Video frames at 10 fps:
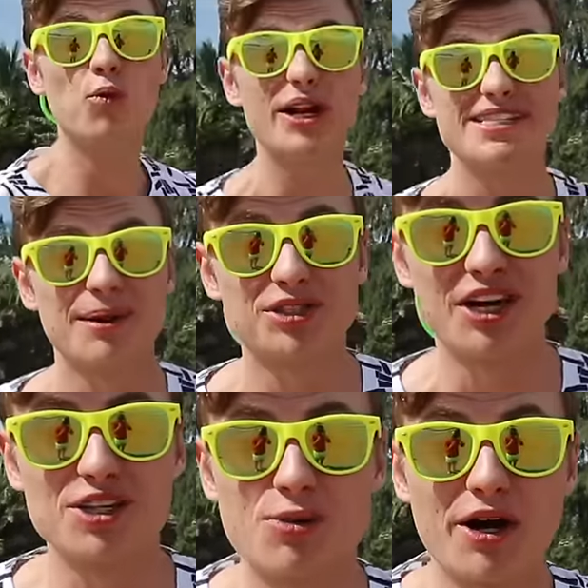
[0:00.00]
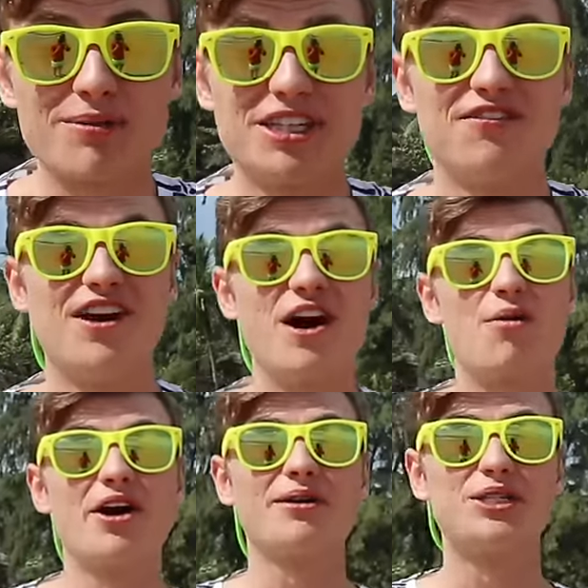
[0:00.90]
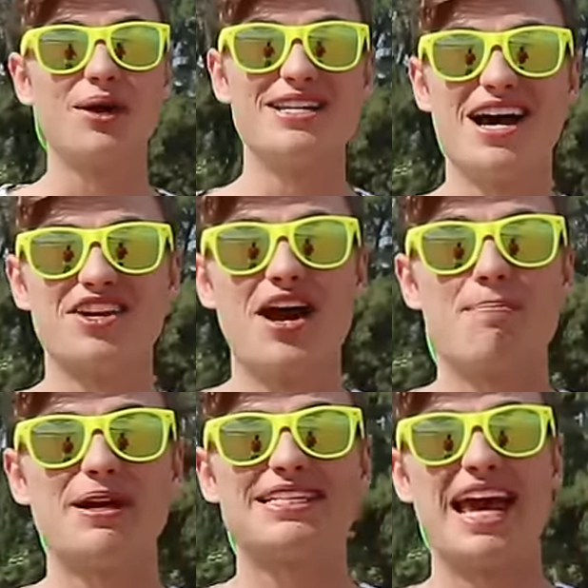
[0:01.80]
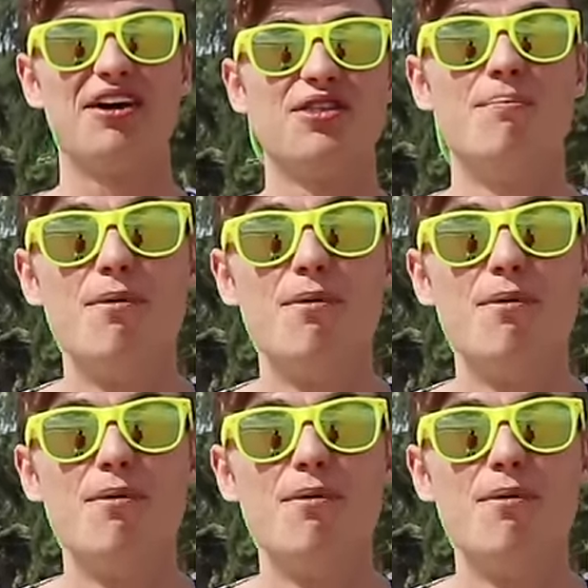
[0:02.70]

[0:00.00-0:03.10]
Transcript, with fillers: What is up, Sharers? Welcome to the vlog. Welcome to another epic day on the